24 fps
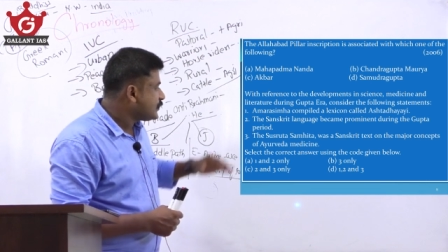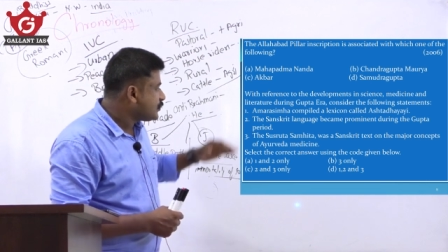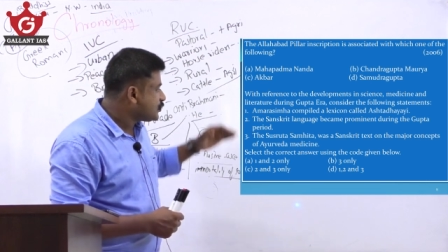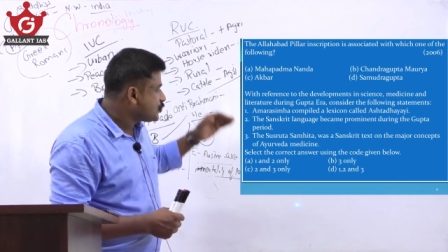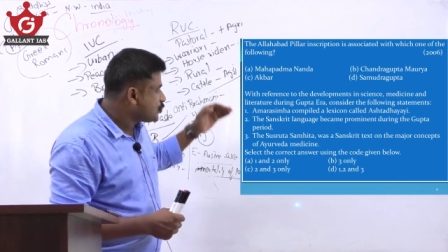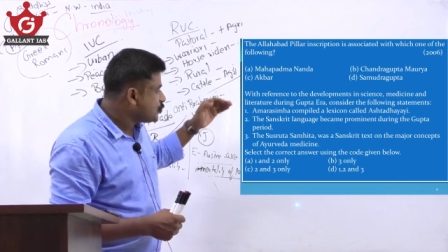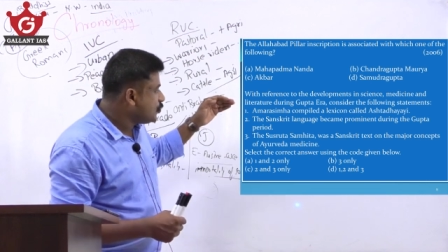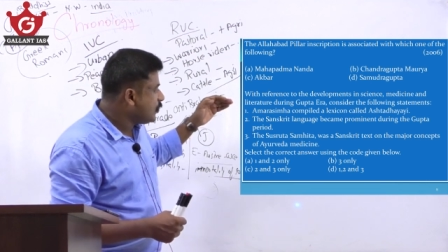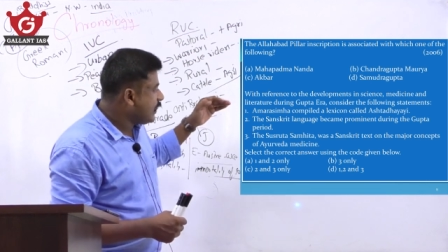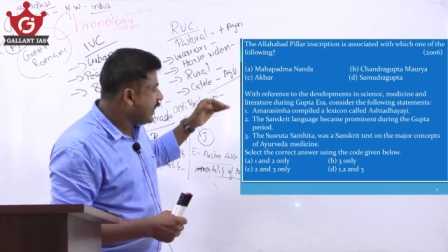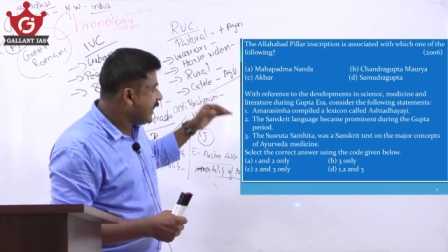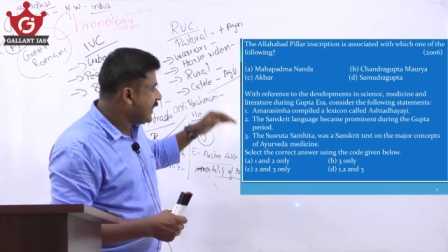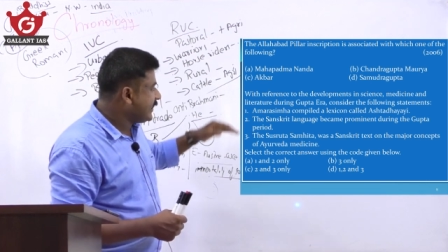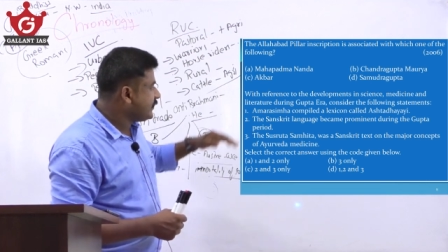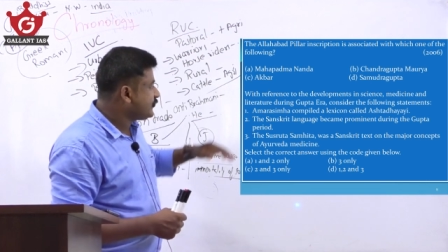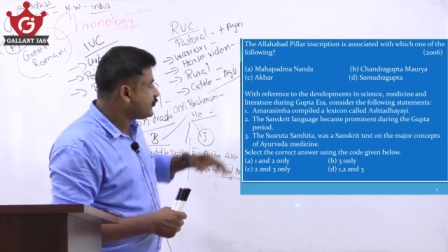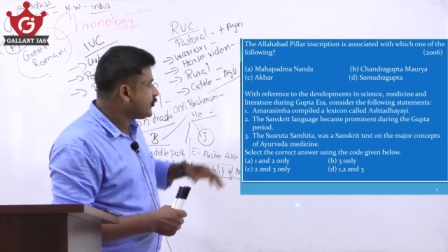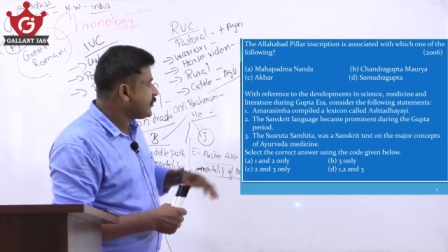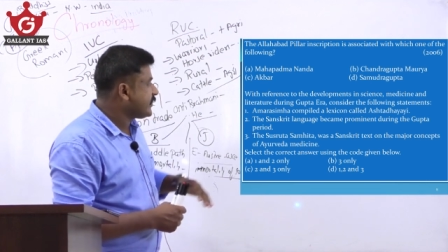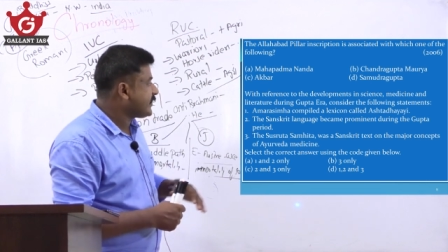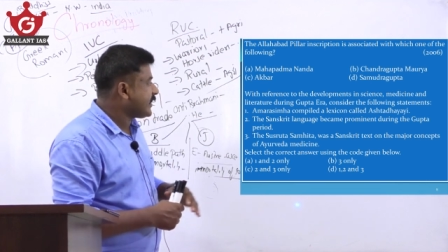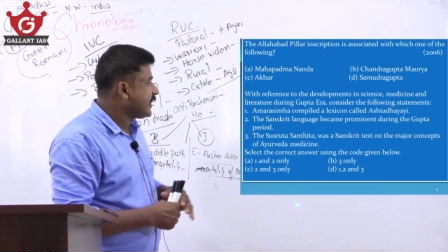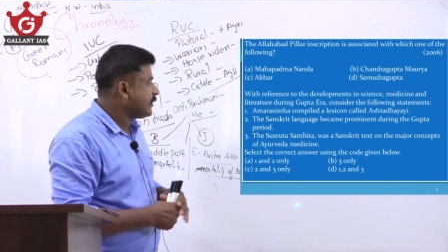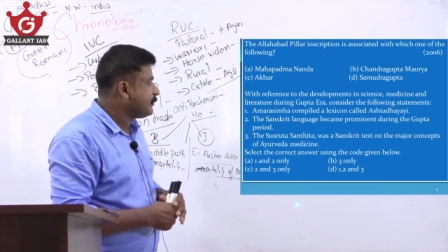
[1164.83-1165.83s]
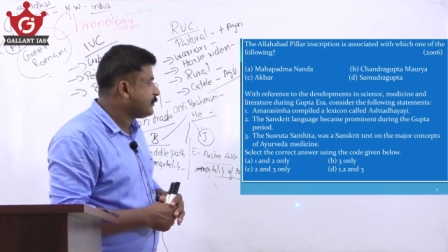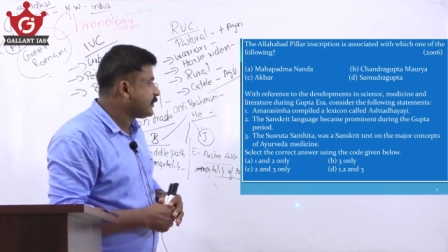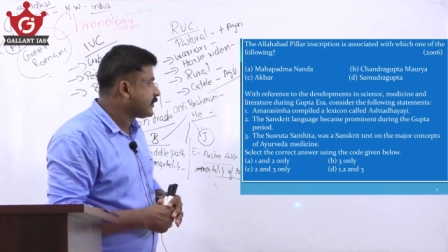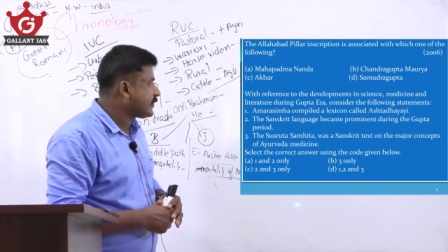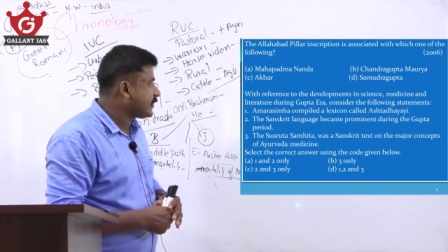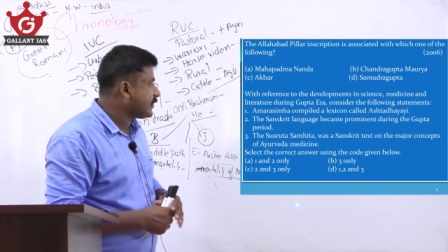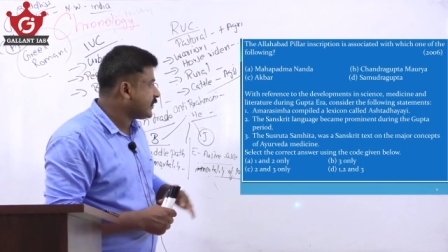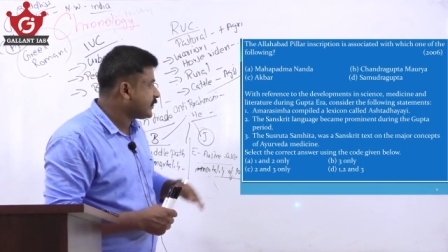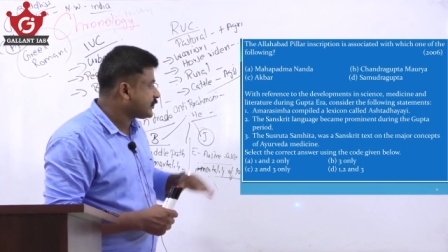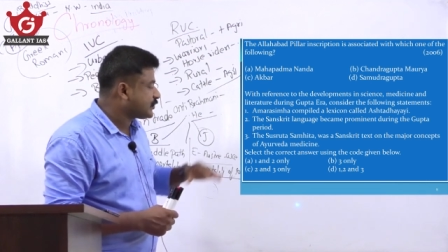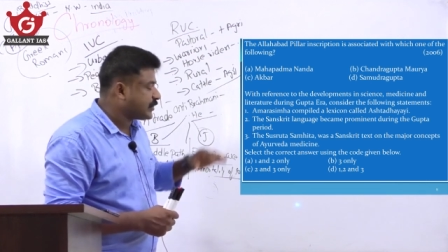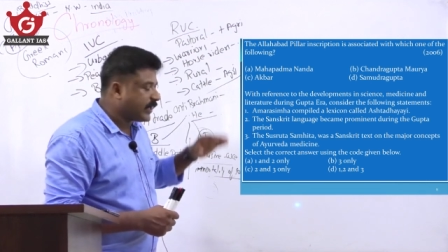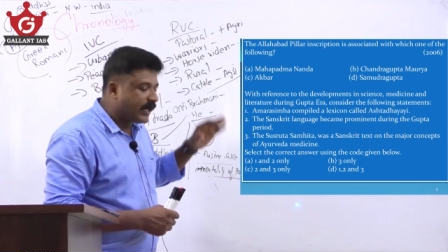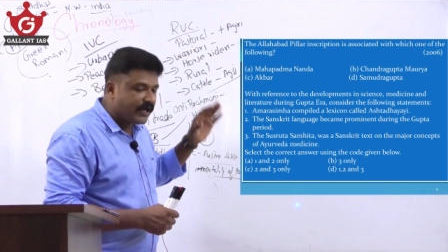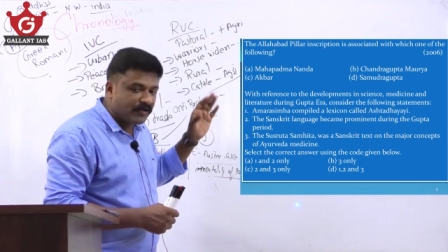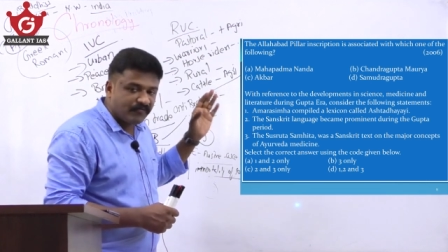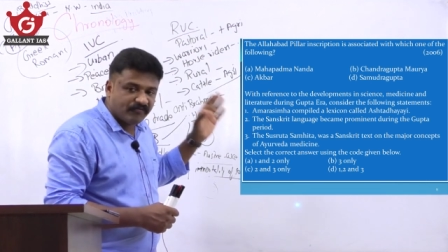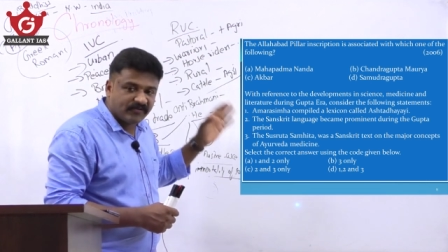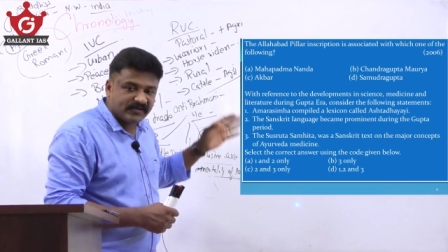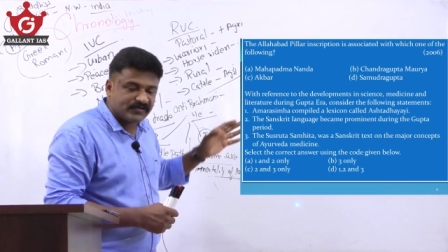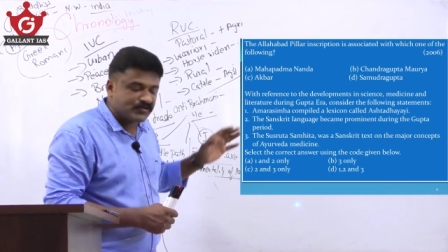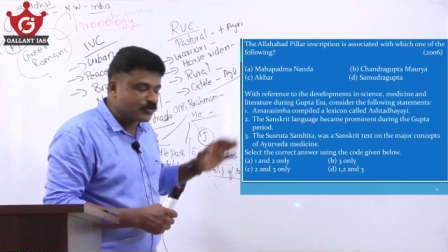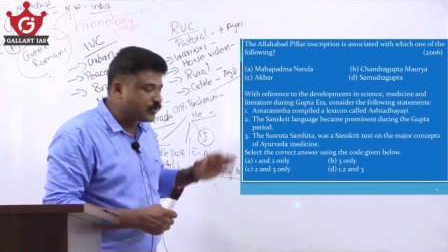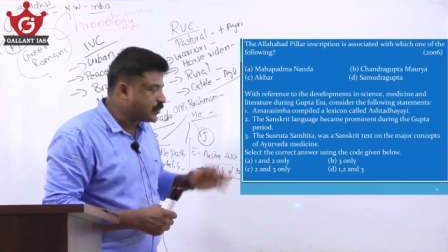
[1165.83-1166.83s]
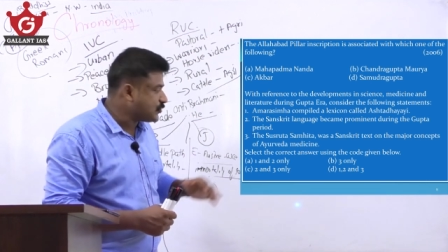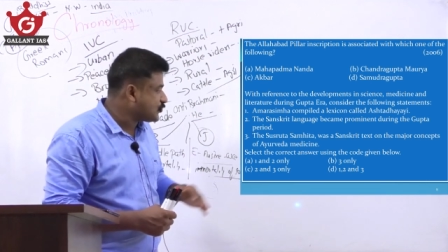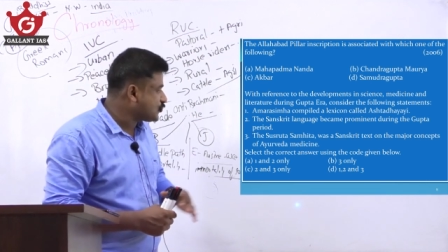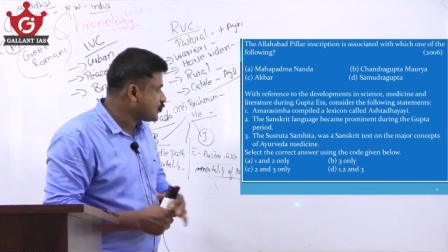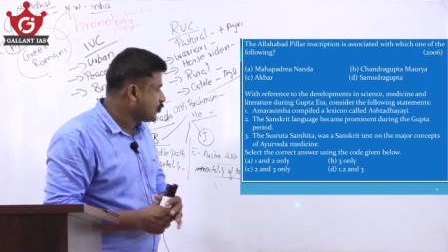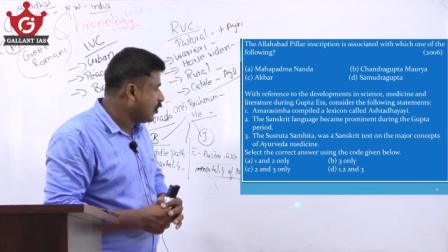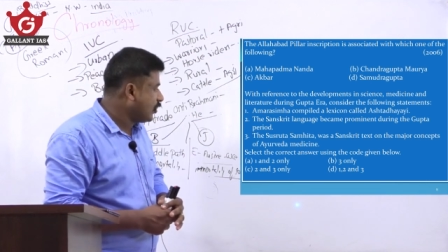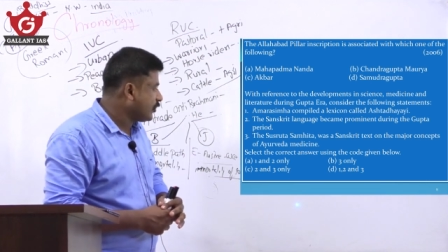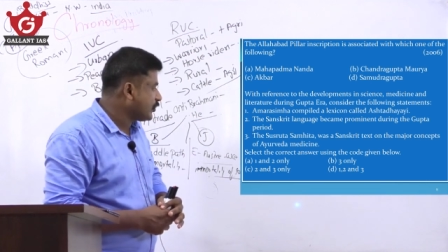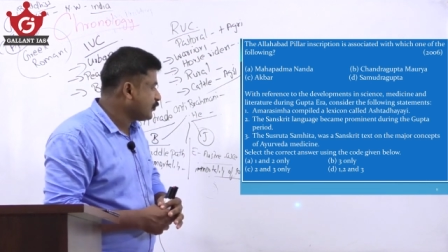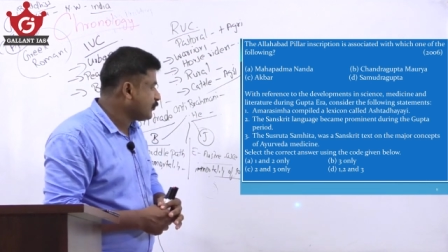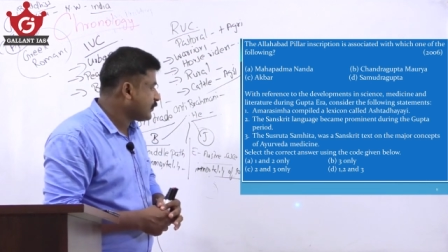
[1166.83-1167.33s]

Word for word: 2 and 3 can be correct and first is wrong.